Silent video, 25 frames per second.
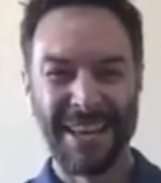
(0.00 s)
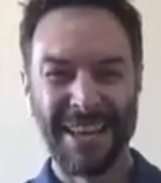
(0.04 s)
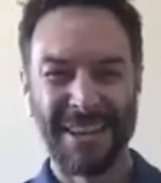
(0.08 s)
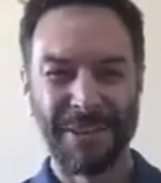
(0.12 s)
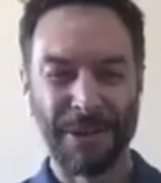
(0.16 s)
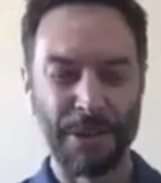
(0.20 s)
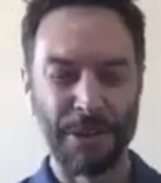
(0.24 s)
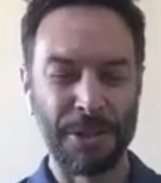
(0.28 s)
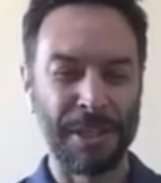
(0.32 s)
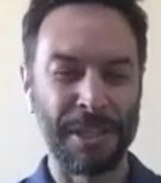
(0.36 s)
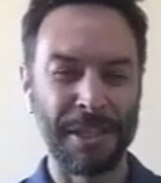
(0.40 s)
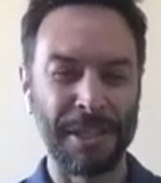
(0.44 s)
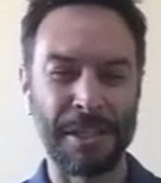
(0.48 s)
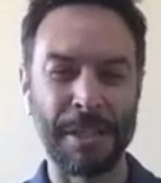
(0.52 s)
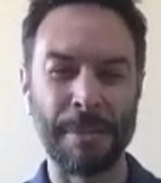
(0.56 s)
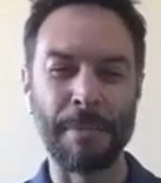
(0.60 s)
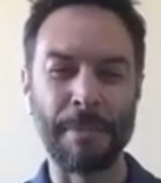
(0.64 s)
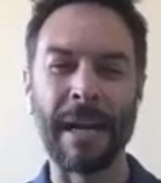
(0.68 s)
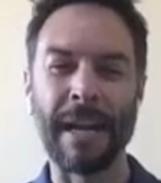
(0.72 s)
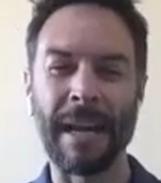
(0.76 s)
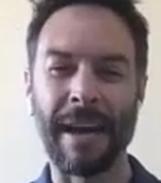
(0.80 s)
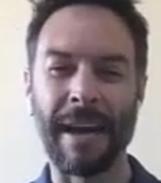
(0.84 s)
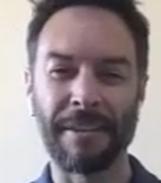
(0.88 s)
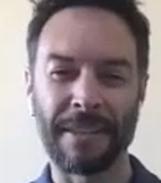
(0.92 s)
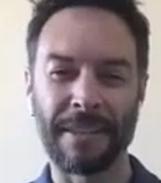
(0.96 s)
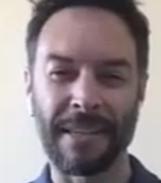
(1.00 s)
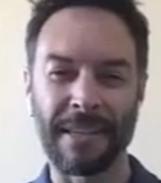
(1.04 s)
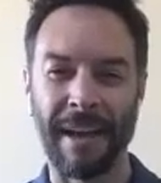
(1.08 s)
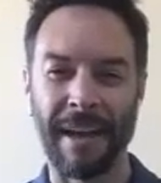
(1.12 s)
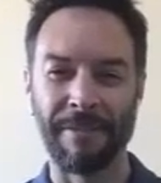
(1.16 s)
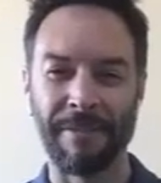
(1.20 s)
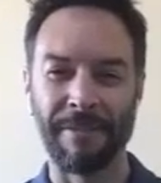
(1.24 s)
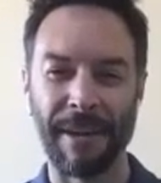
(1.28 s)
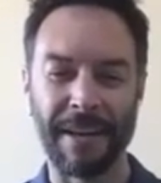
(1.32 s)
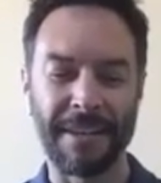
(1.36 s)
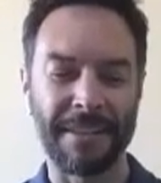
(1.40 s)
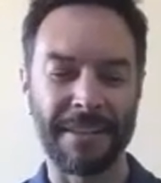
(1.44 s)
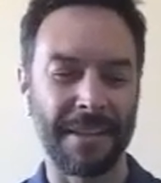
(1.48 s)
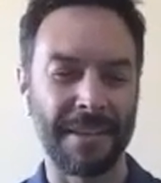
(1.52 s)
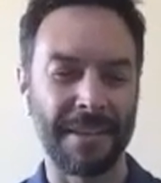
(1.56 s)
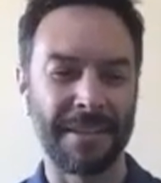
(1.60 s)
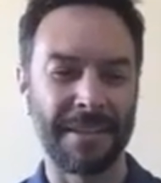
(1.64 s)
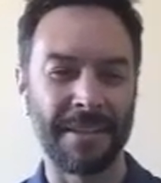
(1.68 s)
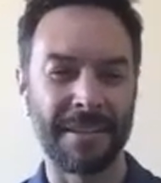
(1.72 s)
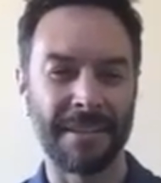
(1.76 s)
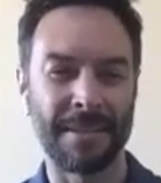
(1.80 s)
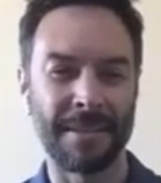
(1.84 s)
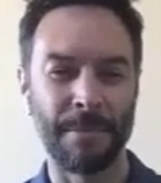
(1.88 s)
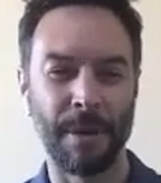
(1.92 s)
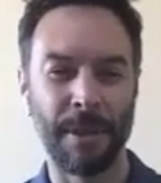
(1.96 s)
Well, she might have access
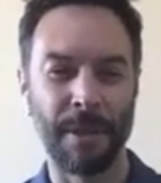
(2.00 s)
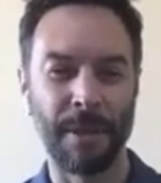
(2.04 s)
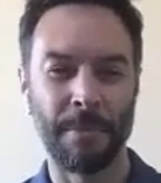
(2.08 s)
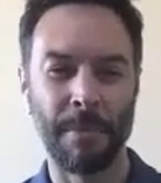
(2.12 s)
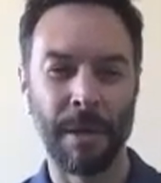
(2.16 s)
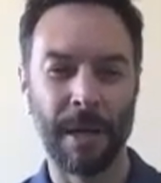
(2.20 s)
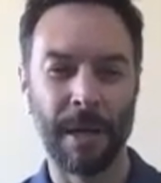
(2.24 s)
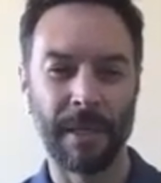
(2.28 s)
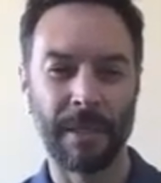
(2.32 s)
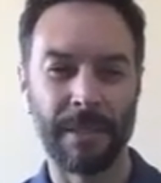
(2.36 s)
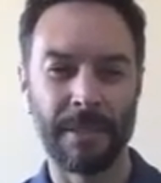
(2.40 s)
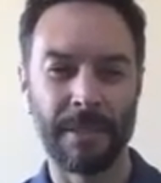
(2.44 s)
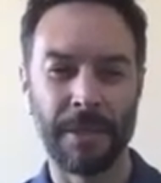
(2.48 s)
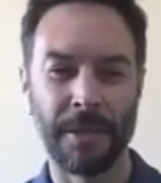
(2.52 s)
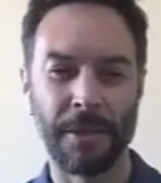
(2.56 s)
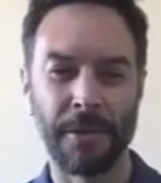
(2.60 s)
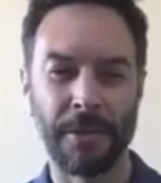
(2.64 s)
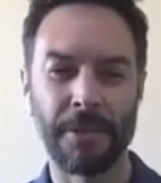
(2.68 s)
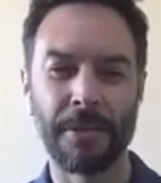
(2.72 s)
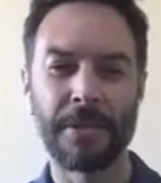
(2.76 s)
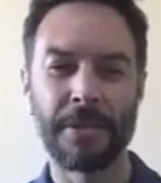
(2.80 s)
to some other money too.